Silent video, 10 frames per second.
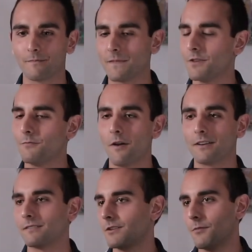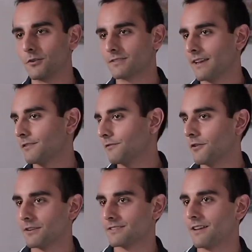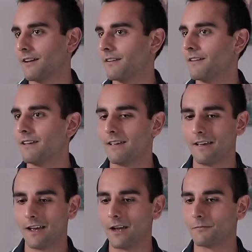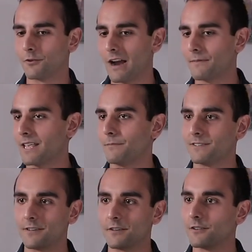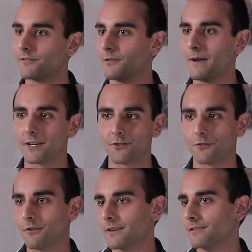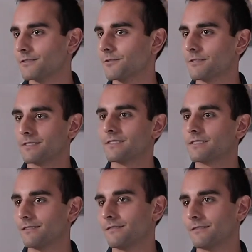you mostly have to focus on grabbing that material from extracurricular sources.